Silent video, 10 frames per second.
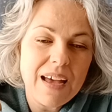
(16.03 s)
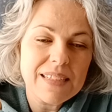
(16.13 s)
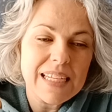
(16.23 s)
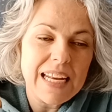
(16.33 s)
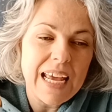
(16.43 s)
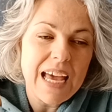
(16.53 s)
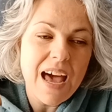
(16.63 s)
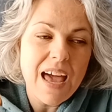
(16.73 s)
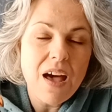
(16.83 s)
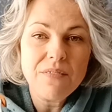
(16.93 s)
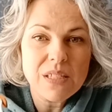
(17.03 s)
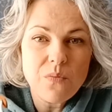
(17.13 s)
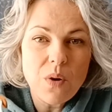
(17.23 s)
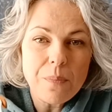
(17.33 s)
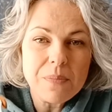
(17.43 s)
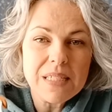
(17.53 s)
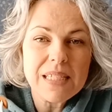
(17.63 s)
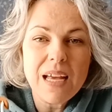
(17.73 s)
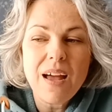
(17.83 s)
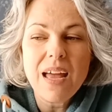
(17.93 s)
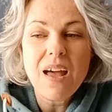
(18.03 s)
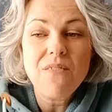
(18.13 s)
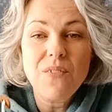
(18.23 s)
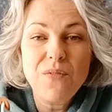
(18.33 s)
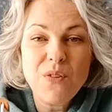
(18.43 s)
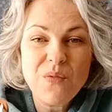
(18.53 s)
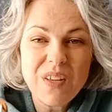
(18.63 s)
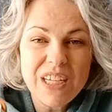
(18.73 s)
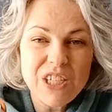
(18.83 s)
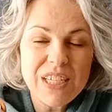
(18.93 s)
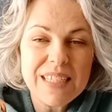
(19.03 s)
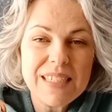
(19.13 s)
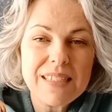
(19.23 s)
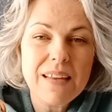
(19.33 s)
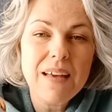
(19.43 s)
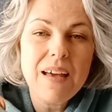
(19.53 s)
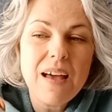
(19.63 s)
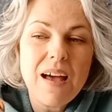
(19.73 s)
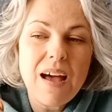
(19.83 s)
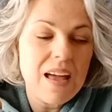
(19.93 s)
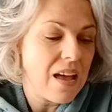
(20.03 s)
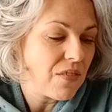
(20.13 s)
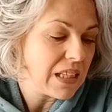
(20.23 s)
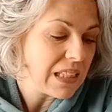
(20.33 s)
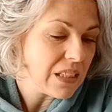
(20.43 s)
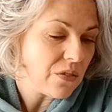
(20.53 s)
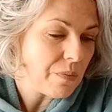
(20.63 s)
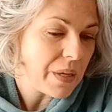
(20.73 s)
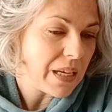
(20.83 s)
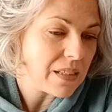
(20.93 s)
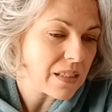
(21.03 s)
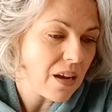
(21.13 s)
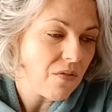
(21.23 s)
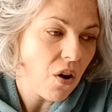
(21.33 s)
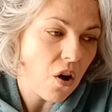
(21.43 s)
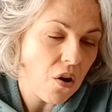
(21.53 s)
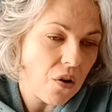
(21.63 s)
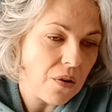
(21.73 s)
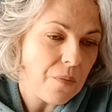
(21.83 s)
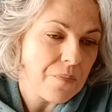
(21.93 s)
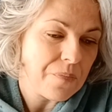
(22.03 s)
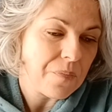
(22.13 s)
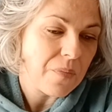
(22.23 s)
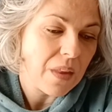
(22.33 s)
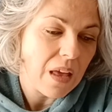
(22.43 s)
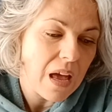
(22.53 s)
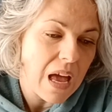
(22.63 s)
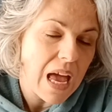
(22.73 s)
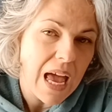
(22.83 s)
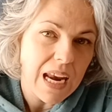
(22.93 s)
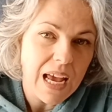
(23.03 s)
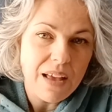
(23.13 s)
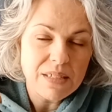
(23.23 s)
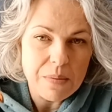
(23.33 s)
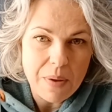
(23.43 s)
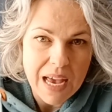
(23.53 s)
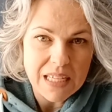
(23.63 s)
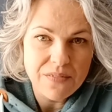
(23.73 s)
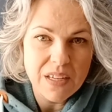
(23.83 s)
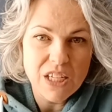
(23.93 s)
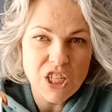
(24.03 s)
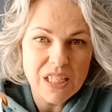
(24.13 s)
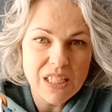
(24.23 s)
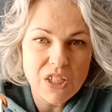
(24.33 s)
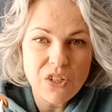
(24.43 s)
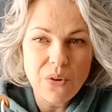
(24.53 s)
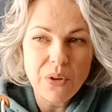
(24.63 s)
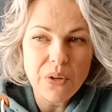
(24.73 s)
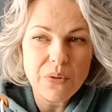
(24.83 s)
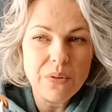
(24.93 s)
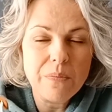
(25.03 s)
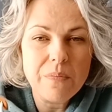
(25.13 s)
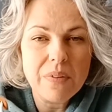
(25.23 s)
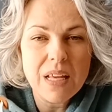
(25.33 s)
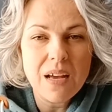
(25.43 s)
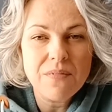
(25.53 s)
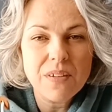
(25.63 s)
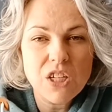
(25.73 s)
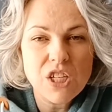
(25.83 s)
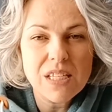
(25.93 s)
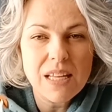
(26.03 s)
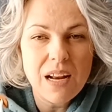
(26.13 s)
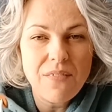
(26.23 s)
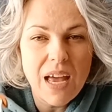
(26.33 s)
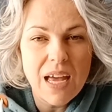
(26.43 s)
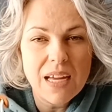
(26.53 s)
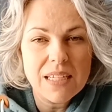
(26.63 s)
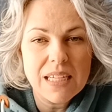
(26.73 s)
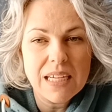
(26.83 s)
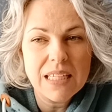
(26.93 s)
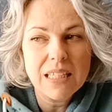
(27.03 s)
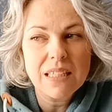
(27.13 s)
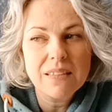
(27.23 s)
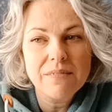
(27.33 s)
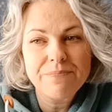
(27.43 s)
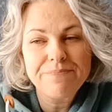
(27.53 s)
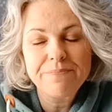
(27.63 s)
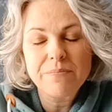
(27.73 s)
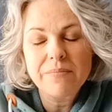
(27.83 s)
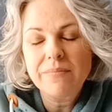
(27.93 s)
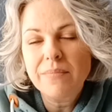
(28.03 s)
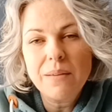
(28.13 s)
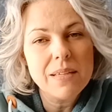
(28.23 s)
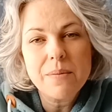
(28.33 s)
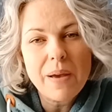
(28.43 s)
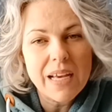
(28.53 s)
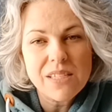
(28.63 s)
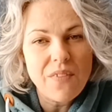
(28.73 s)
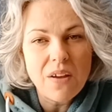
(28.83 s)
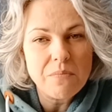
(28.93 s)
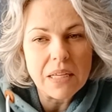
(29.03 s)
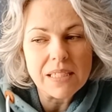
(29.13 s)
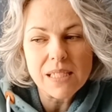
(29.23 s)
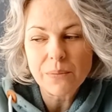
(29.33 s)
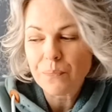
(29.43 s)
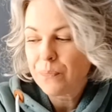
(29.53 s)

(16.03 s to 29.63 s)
Today I have some whips, I have a few finishes, I have a little bit of haul, and I have some past finishes to show you, finishes that I've had in maybe the past 5 months.